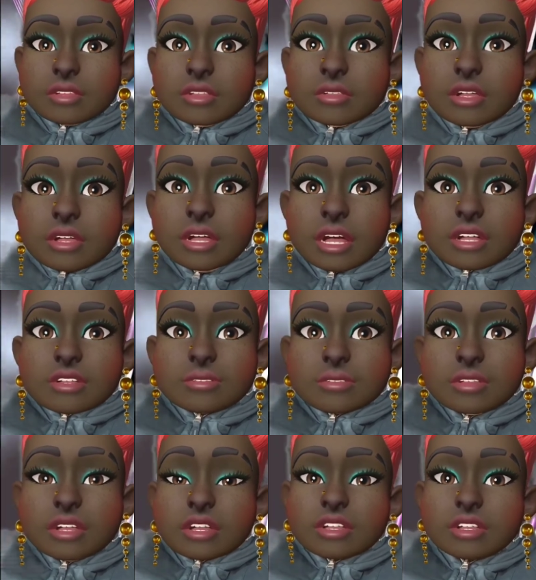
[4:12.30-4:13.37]
whereas
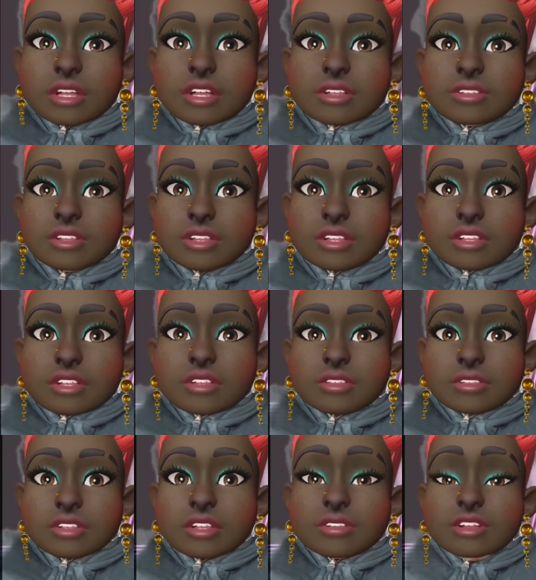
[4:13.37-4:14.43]
me for
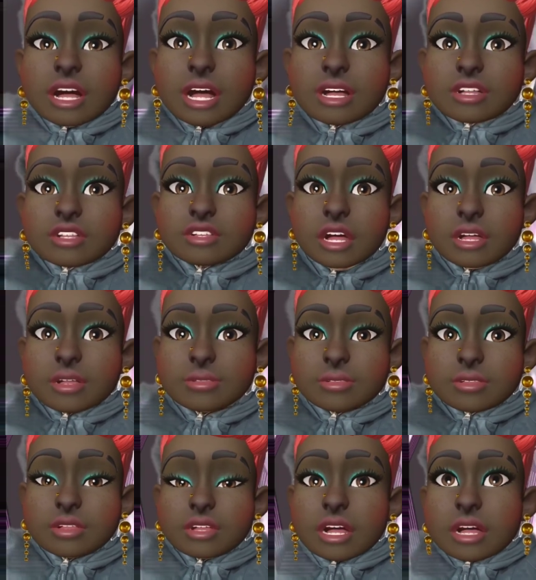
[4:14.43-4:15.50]
instance if i drop
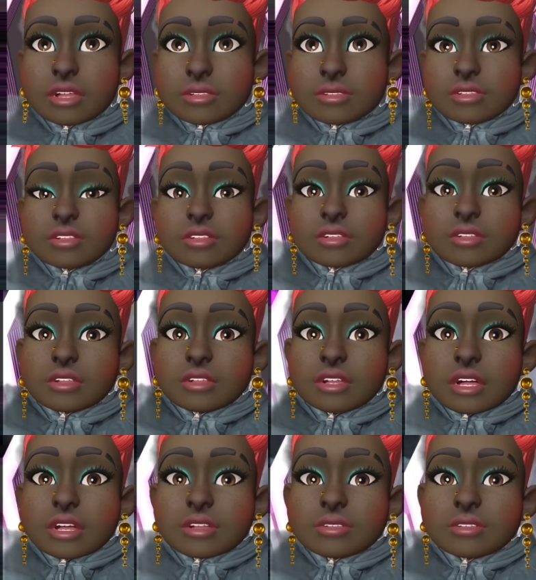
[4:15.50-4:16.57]
out of the uh,
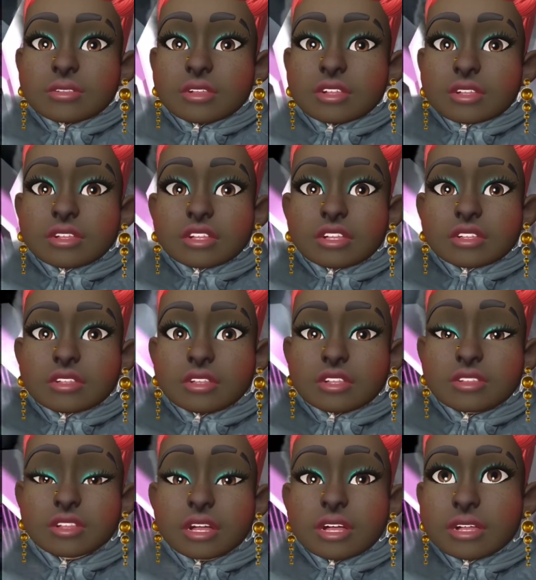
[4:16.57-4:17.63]
out of the organization or
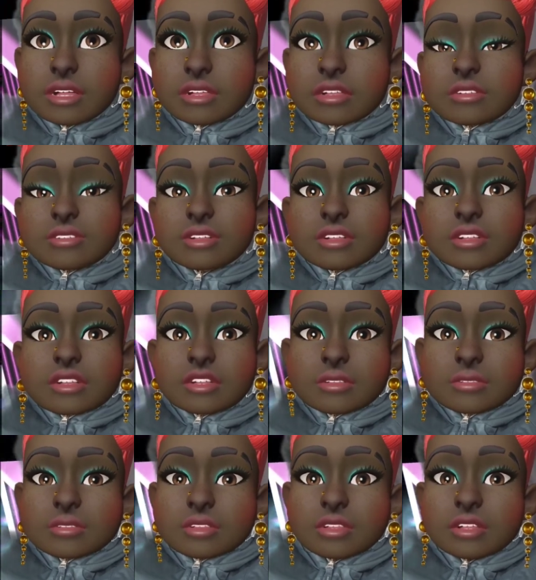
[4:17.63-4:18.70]
if i get disfellowship